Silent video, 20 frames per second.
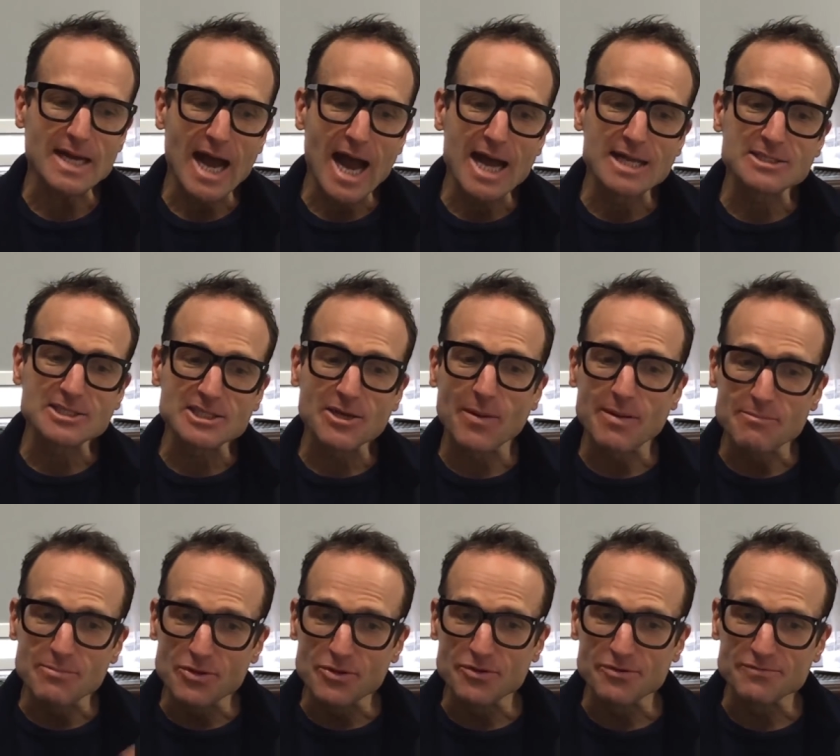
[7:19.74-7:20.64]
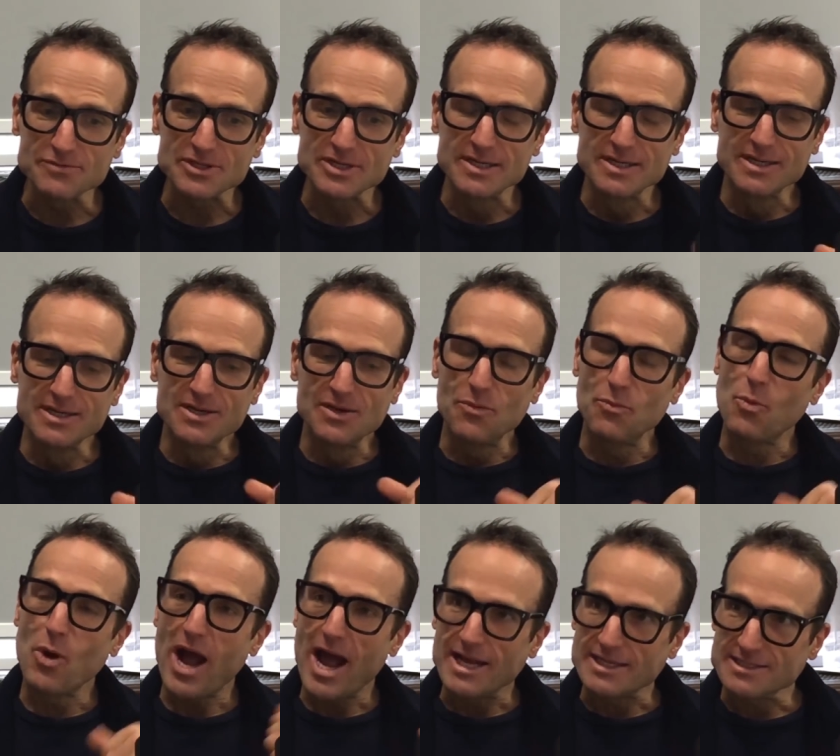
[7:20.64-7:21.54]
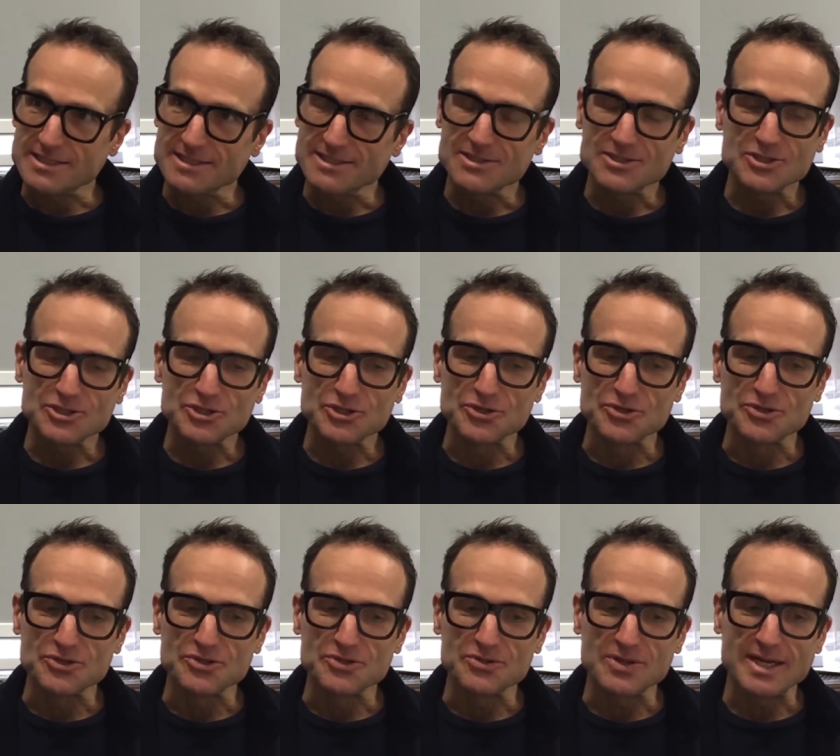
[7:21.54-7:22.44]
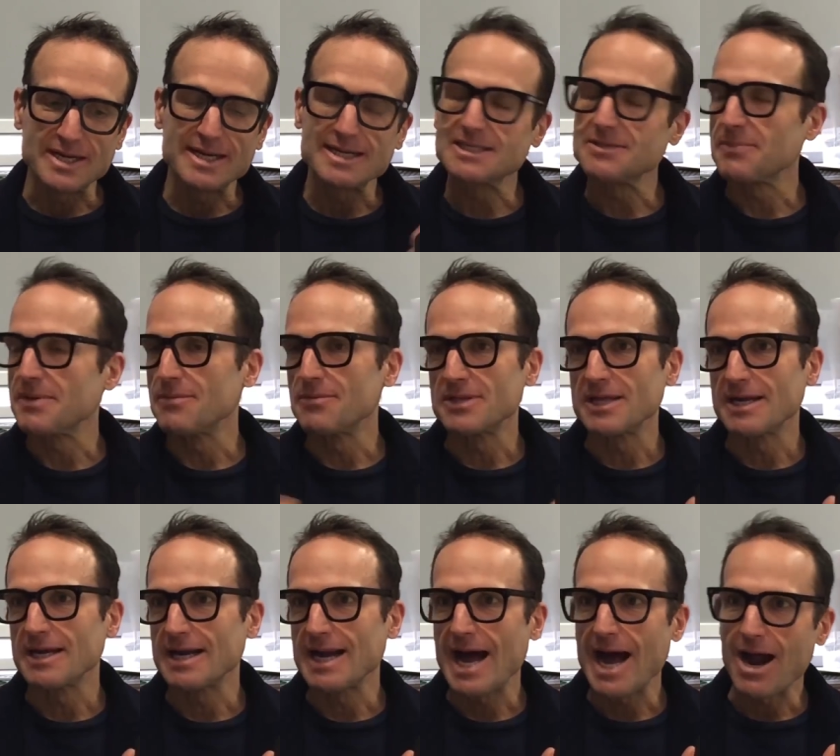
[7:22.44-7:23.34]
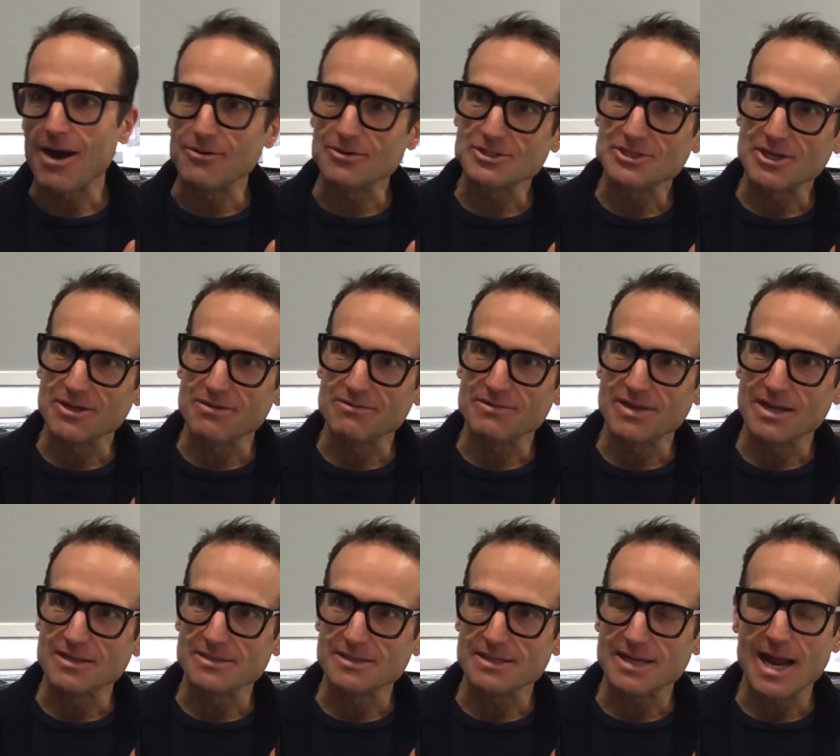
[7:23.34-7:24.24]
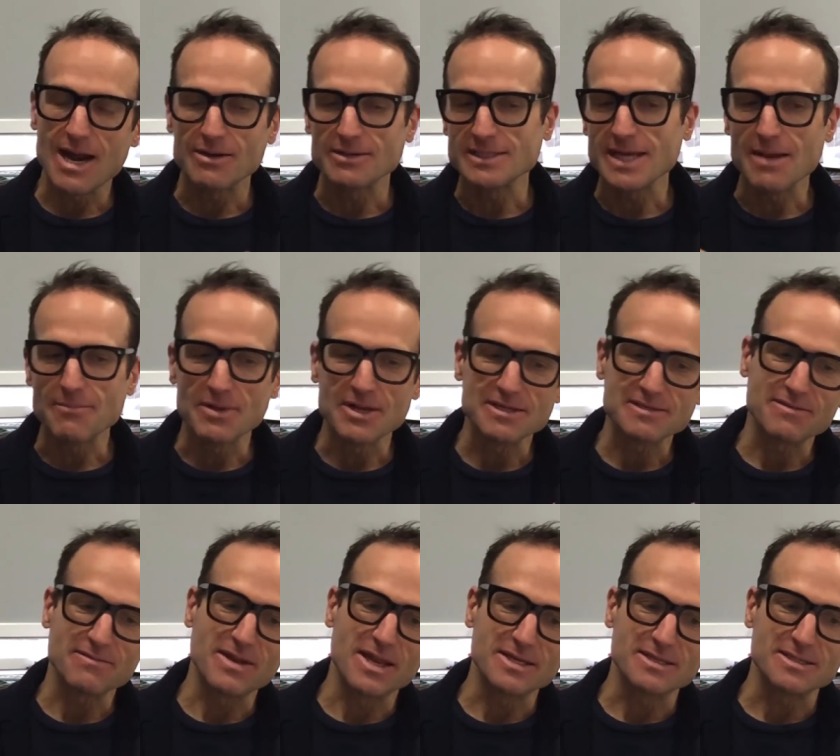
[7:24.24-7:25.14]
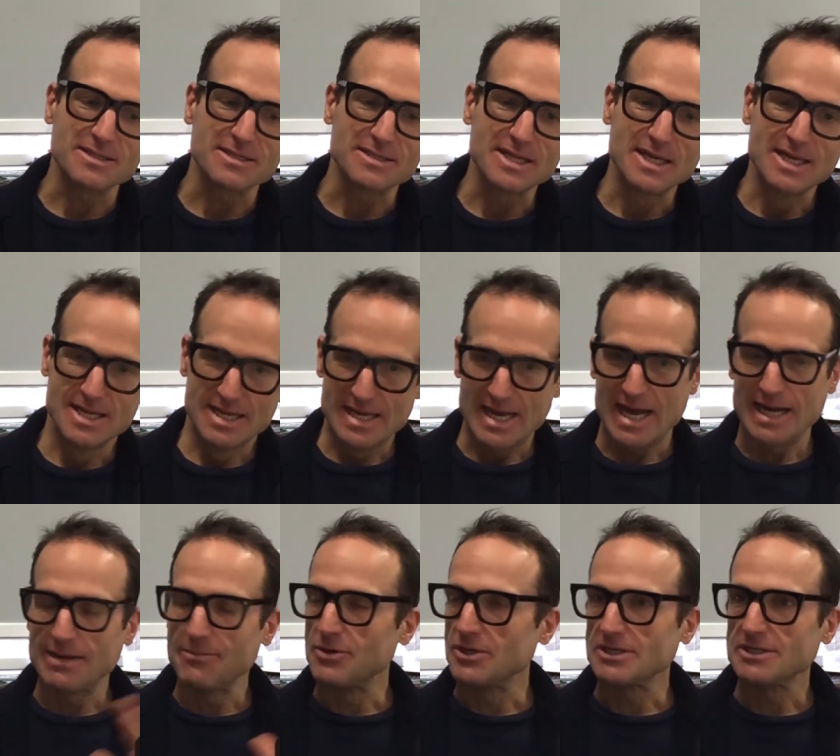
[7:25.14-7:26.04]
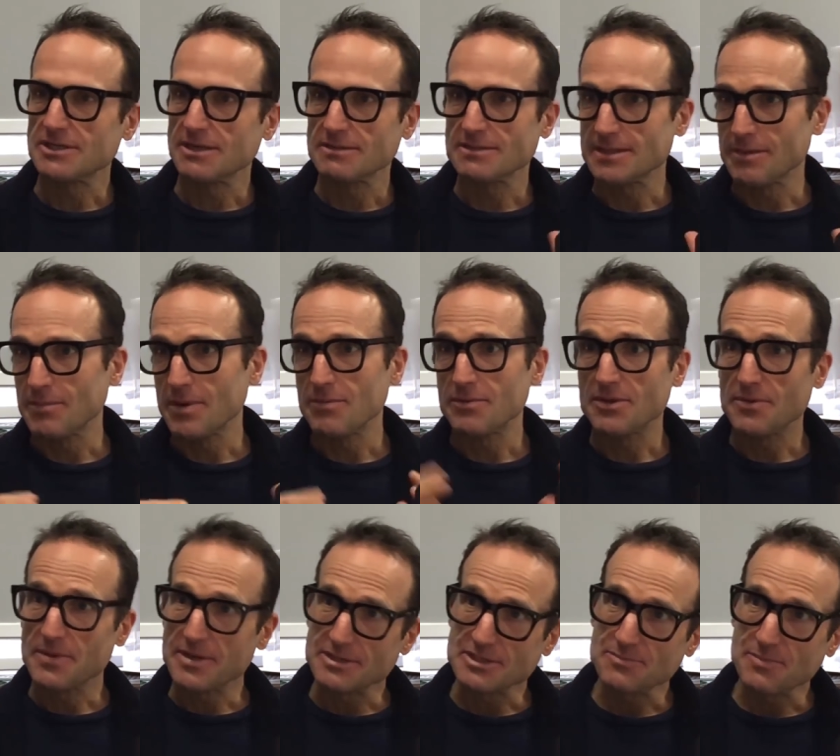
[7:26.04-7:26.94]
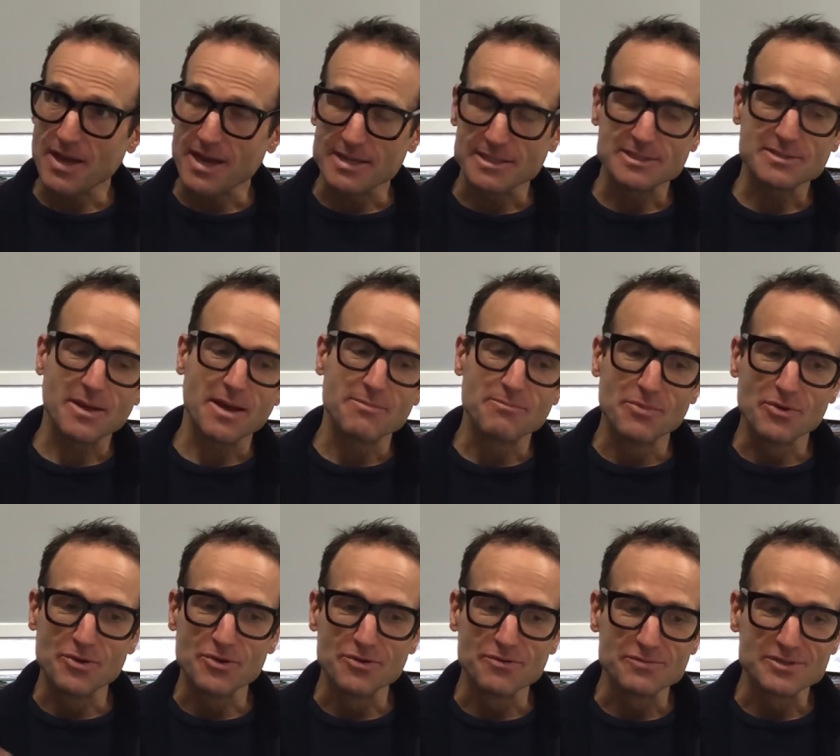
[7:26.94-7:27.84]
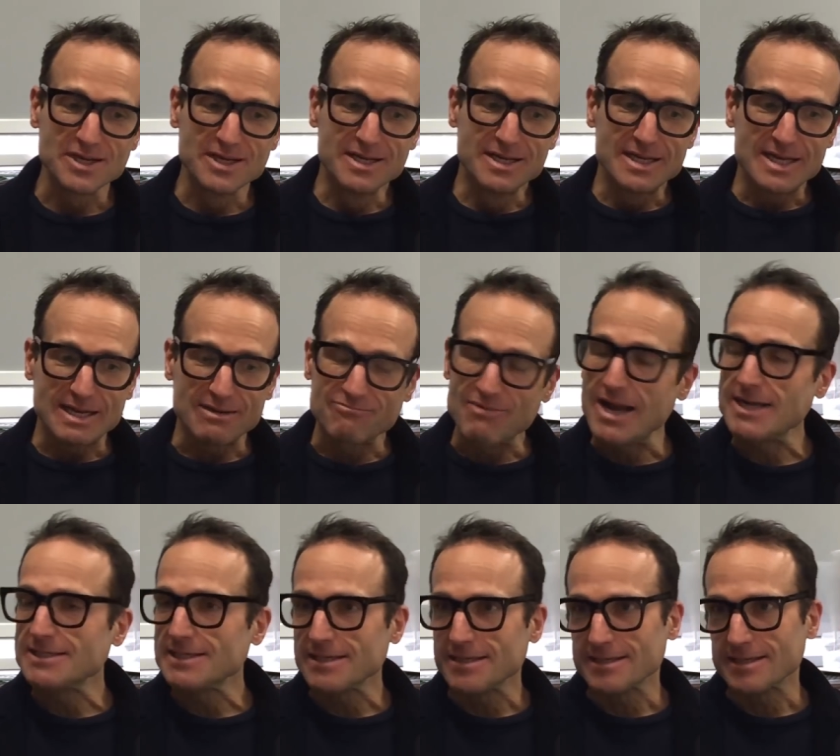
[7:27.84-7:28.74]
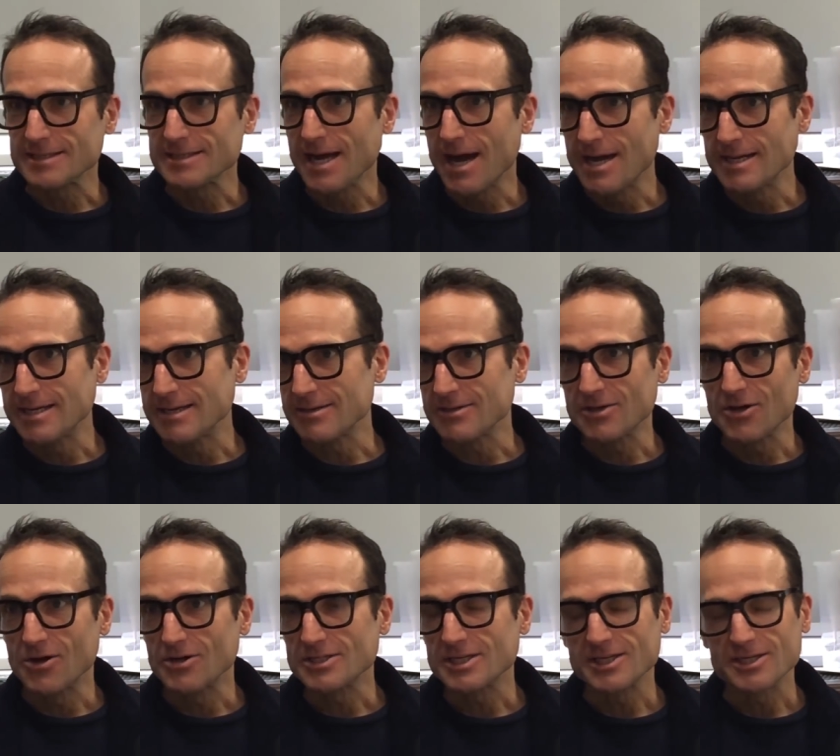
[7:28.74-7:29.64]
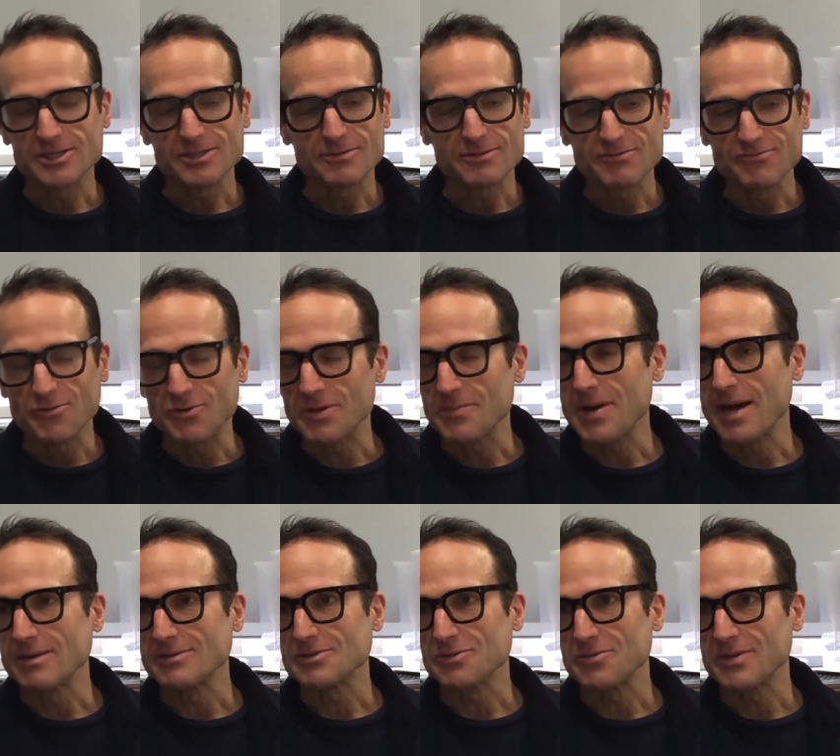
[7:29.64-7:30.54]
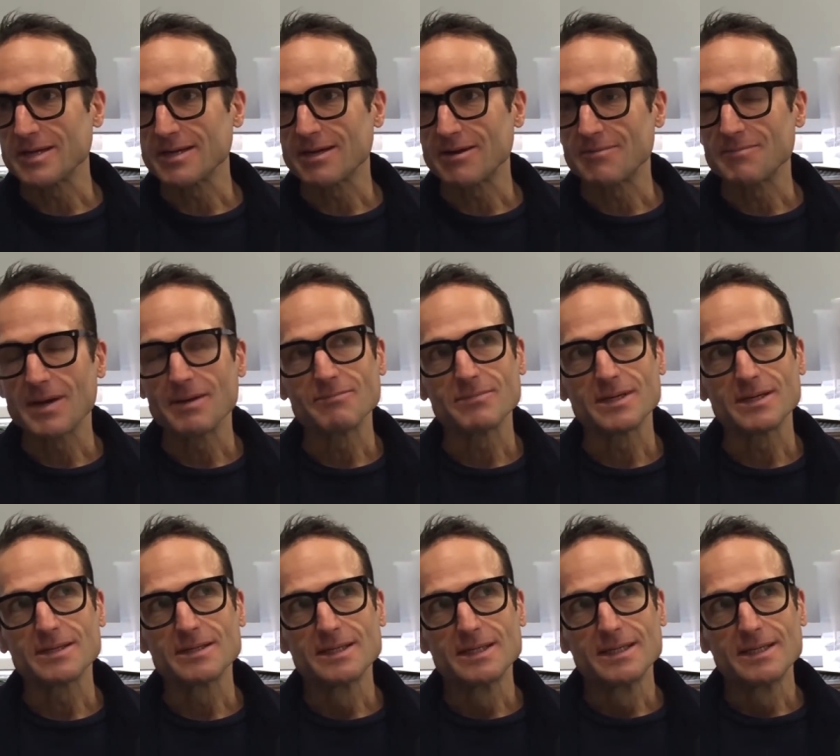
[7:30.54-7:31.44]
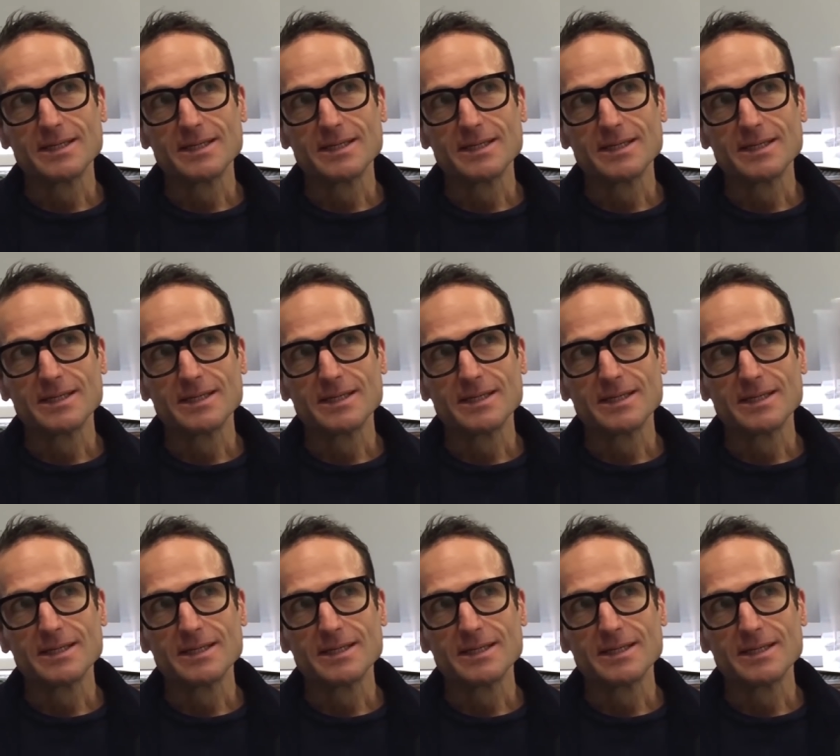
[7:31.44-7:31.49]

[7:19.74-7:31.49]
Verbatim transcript: And so I moved west to, I needed to be within an hour or so of London, hour and ten minutes of London, and I wanted to go somewhere with a bit of space. So I moved and rented a tiny little cottage. It was forty pounds a week, I remember,